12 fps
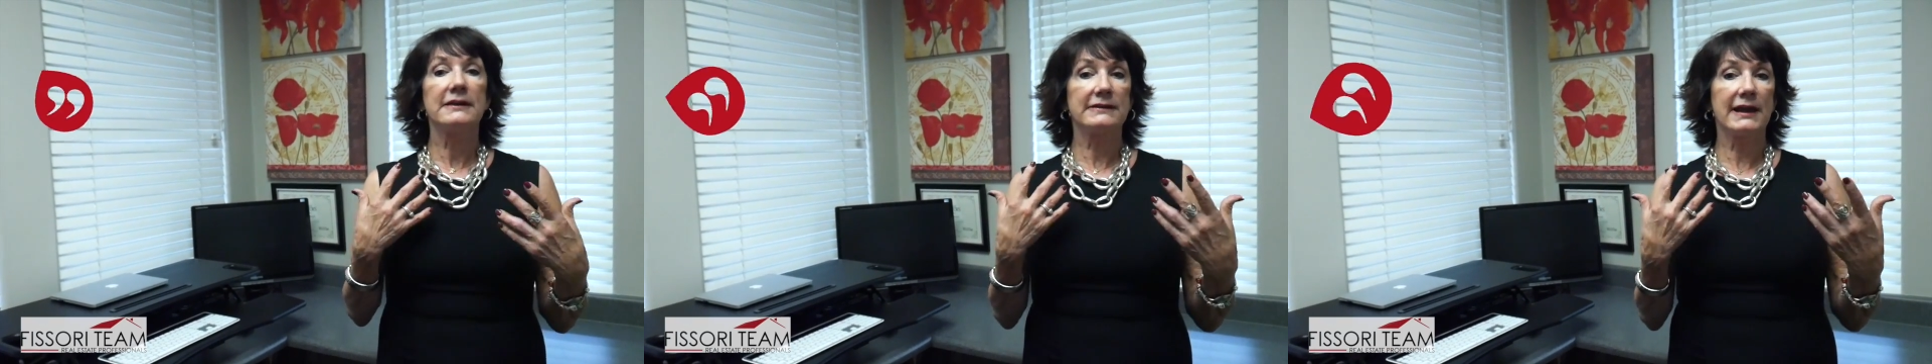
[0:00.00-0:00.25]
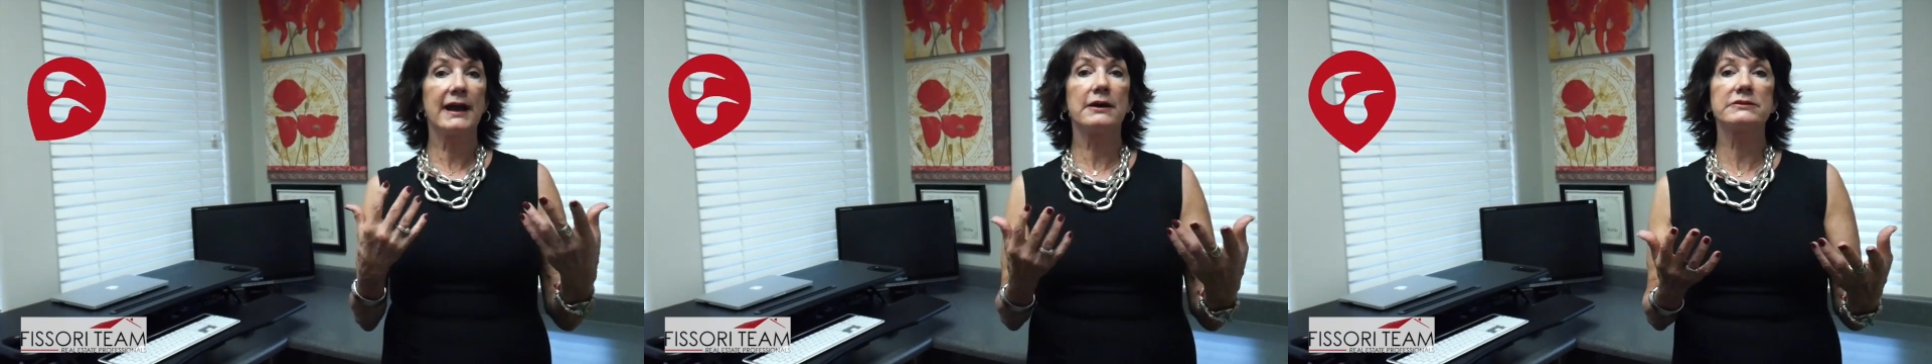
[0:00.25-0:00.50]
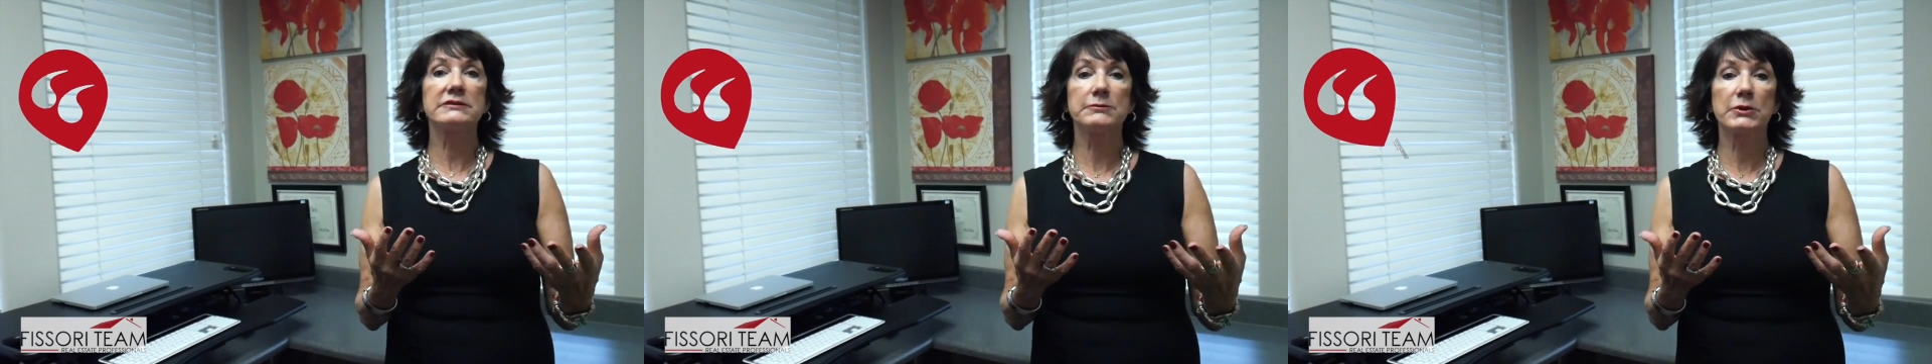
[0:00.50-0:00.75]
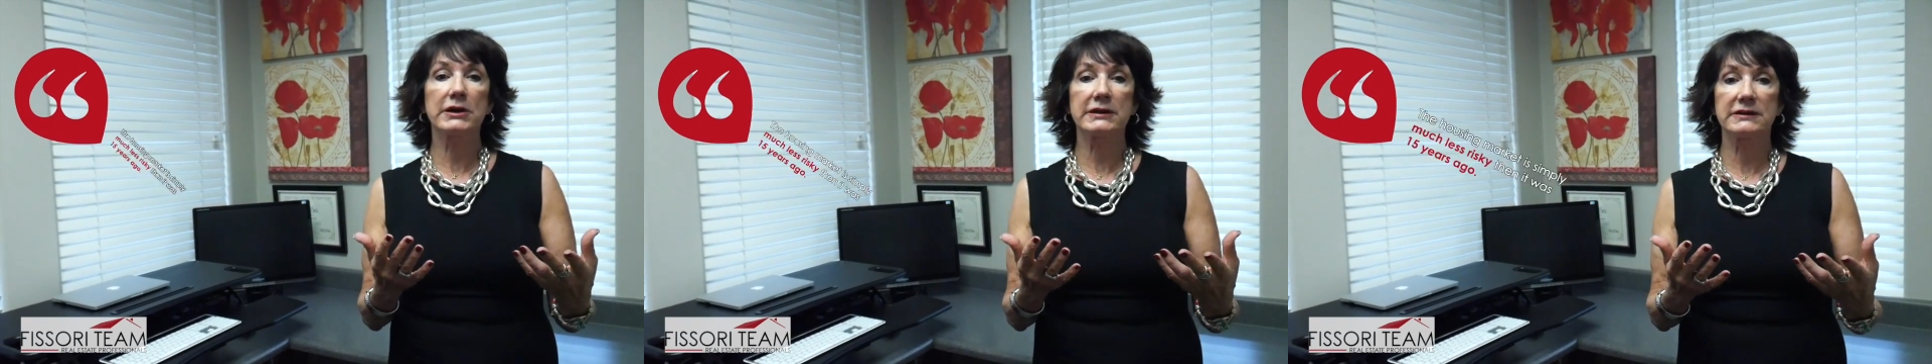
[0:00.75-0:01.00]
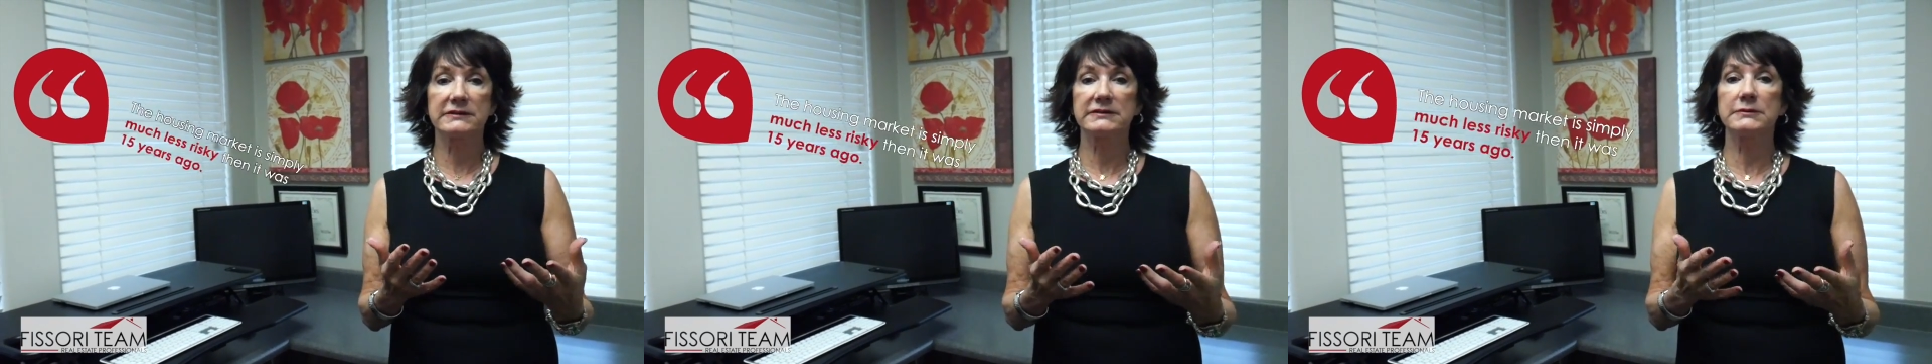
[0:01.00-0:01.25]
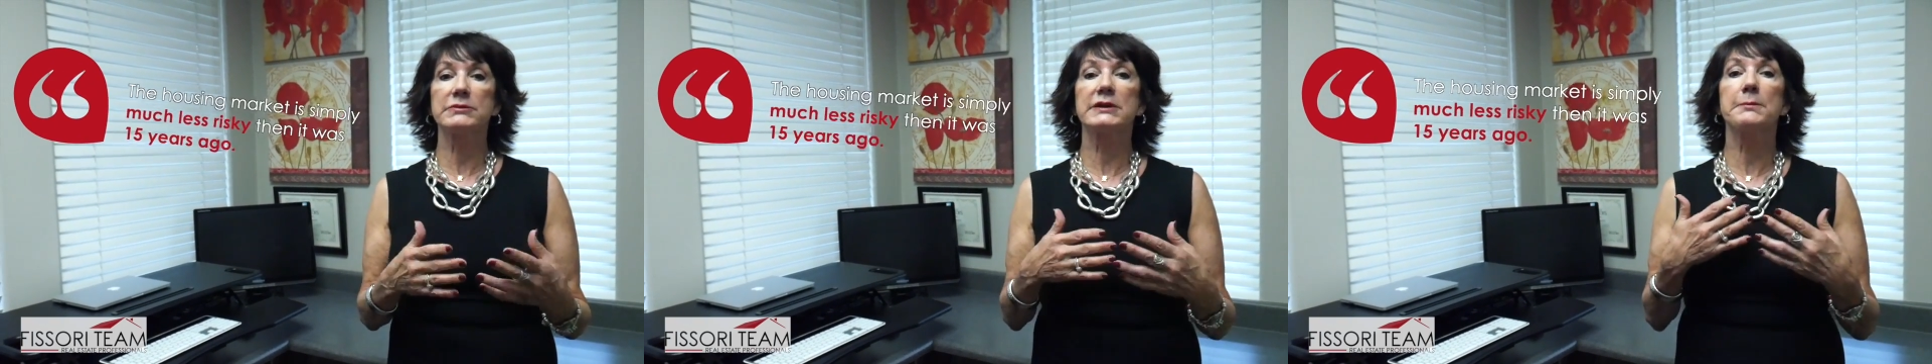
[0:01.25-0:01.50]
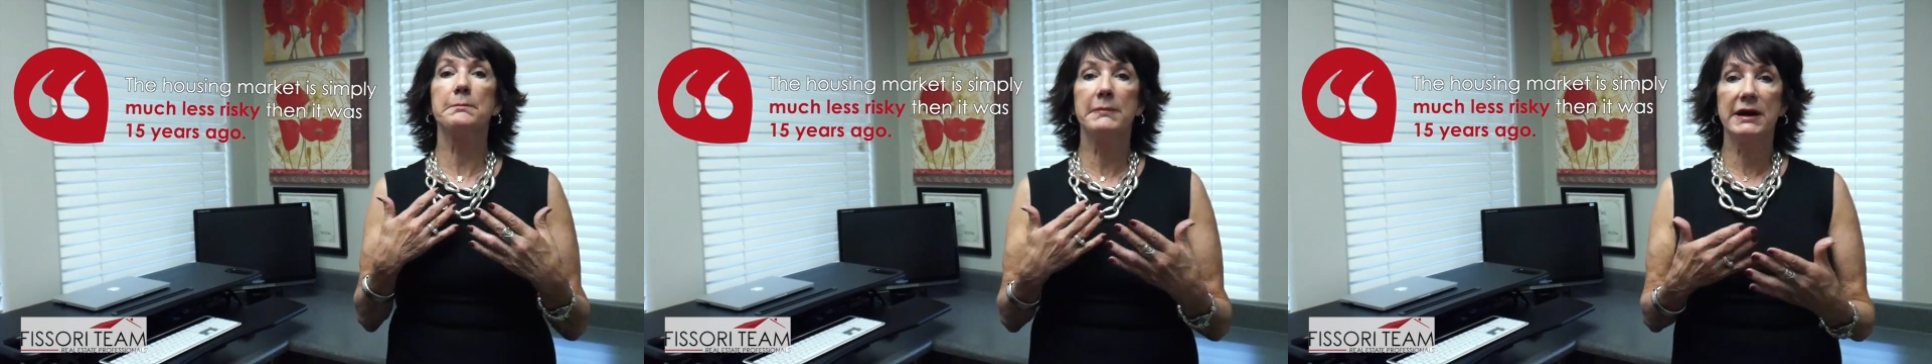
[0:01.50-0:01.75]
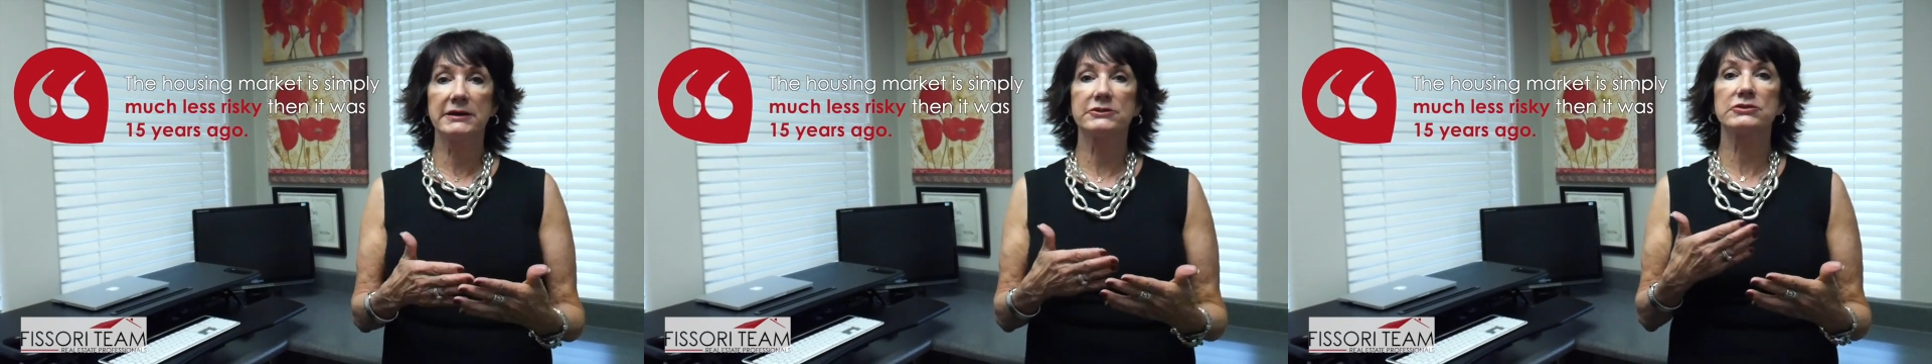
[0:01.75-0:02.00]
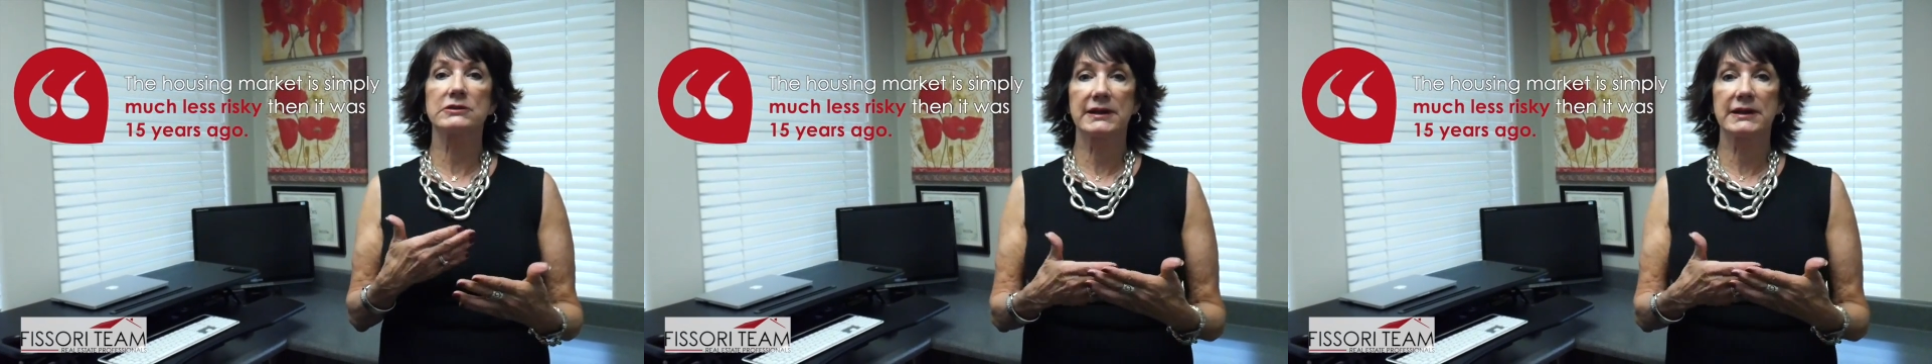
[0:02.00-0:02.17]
the housing market is simply much